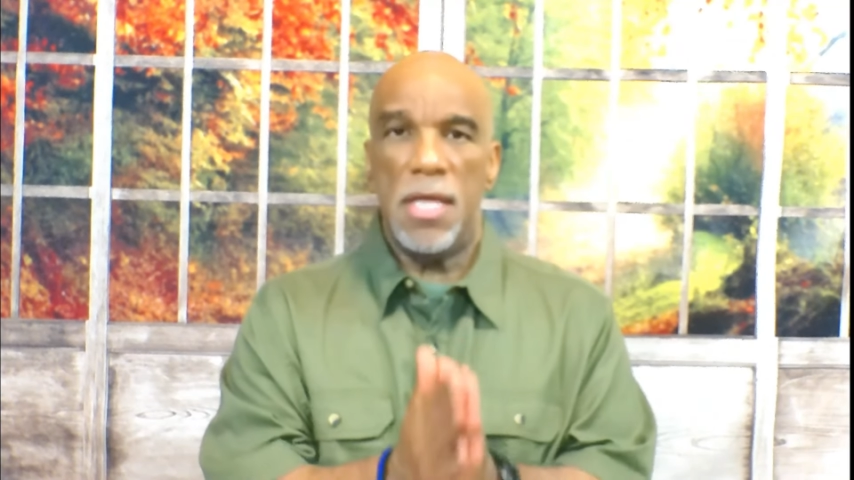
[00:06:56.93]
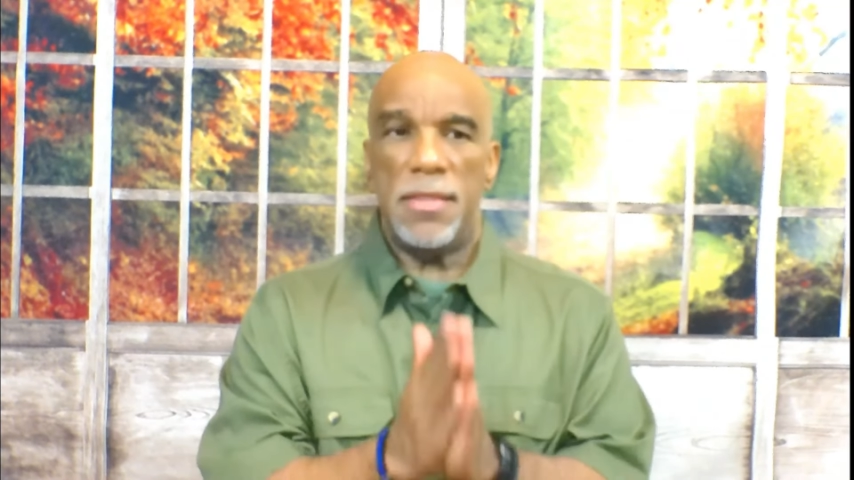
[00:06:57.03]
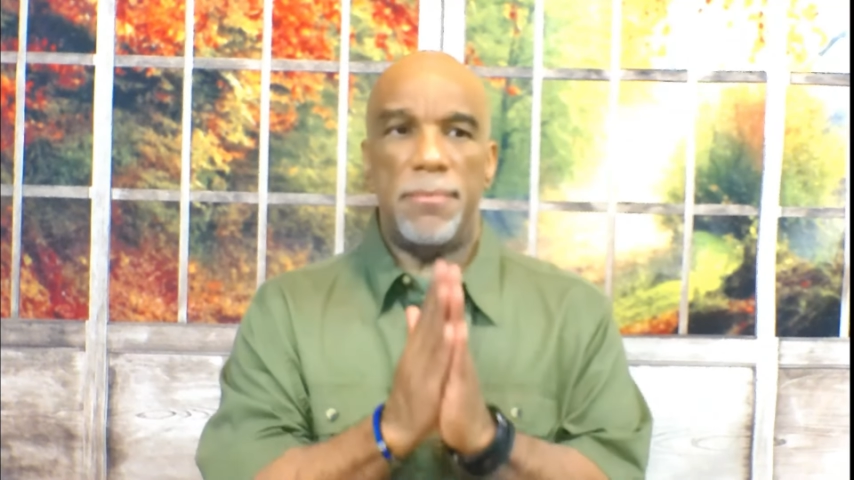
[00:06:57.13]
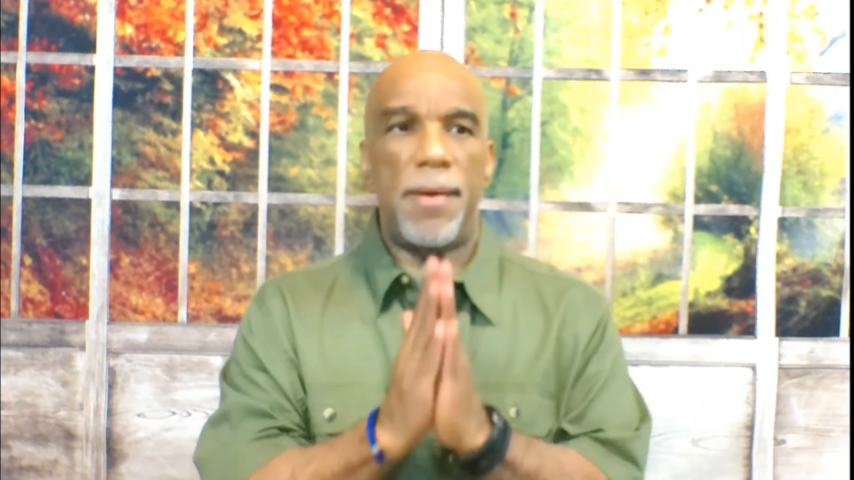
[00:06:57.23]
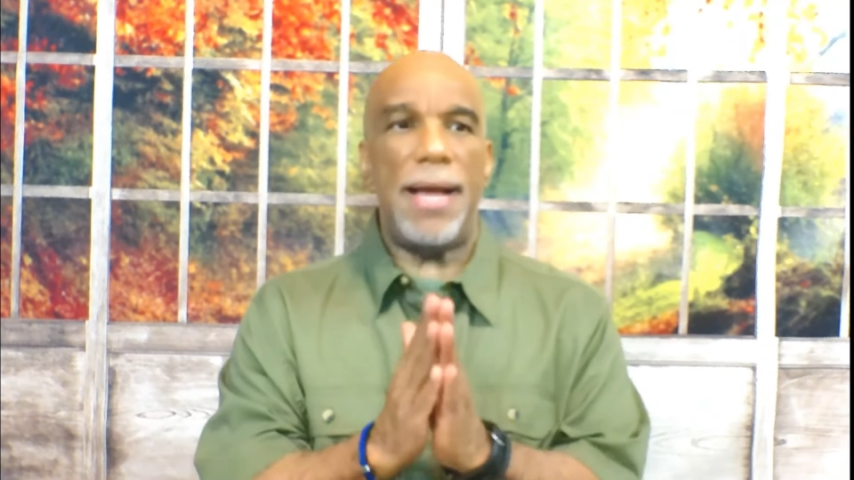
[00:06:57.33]

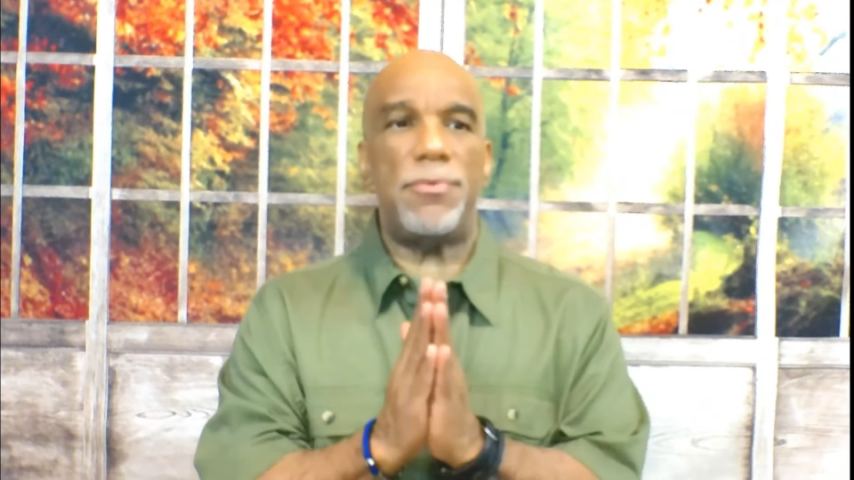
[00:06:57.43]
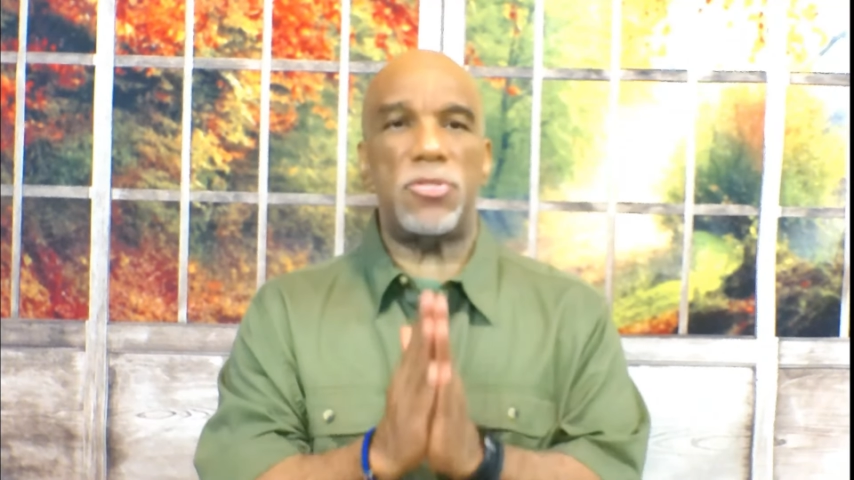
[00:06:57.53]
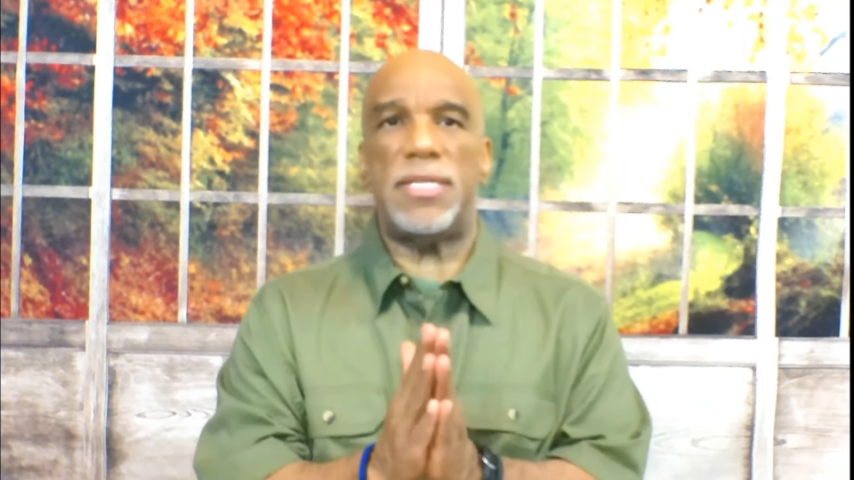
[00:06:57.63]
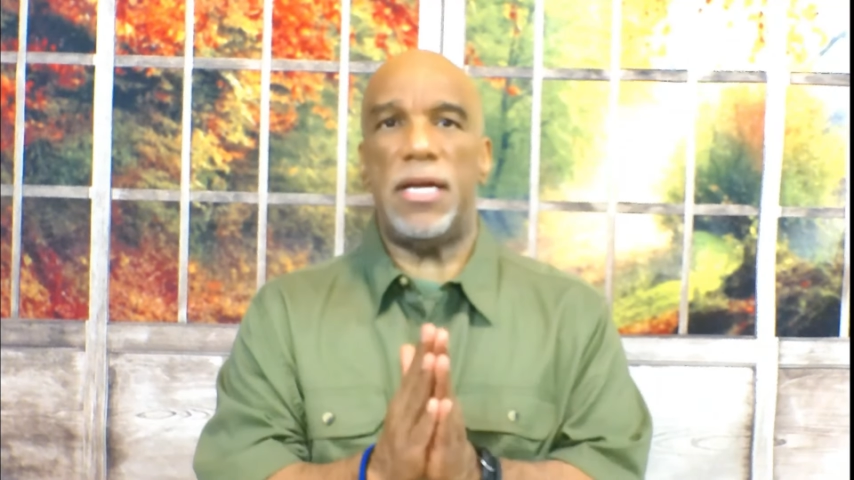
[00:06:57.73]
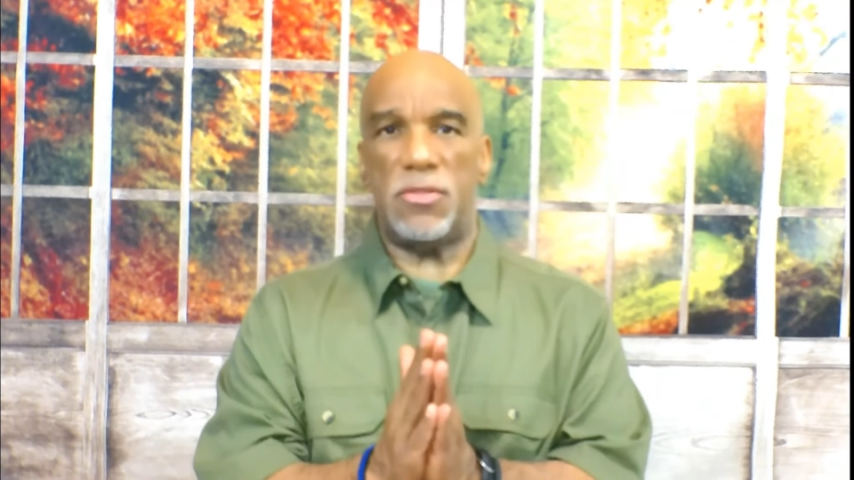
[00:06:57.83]
The Bible
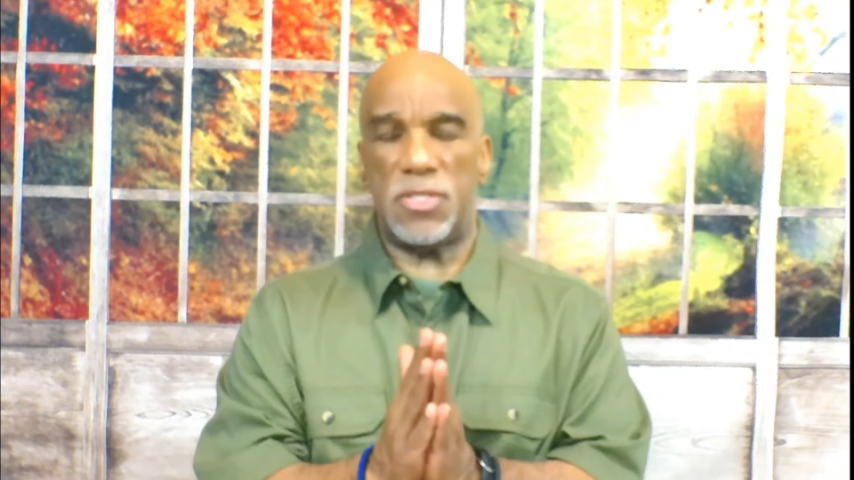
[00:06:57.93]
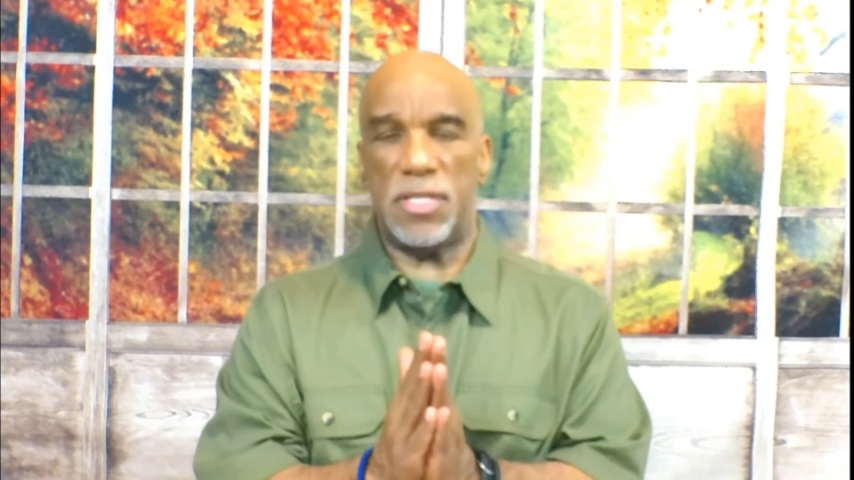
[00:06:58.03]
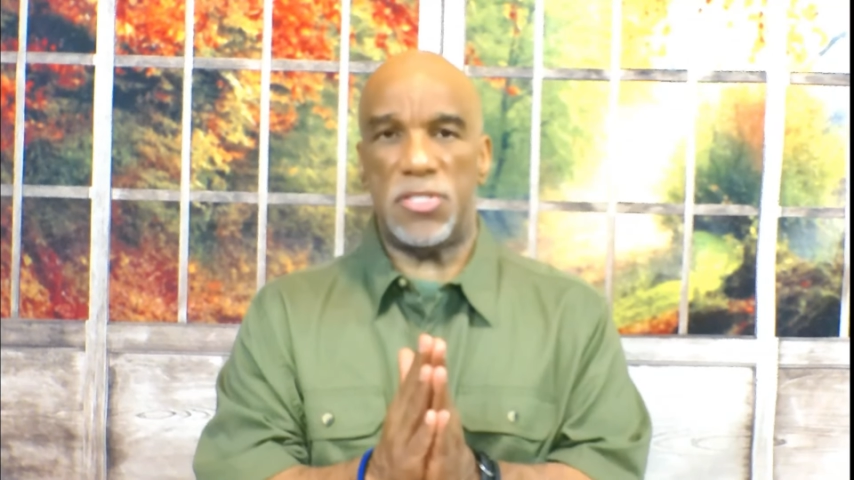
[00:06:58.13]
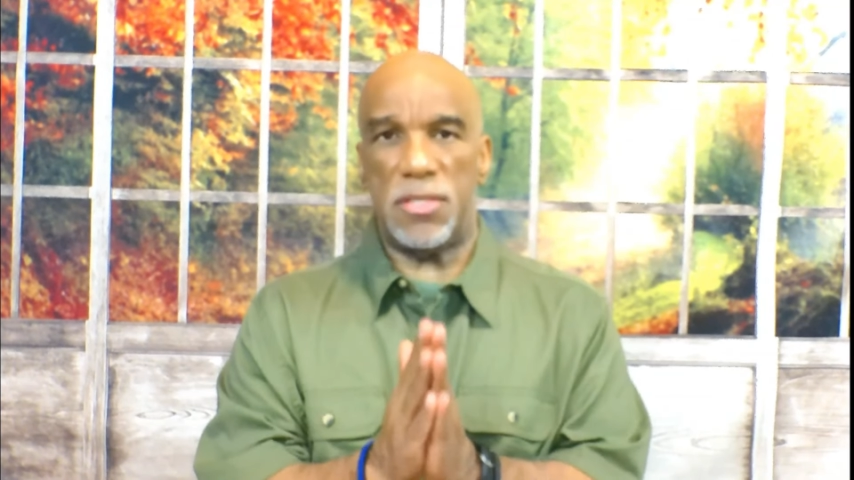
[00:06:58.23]
tells us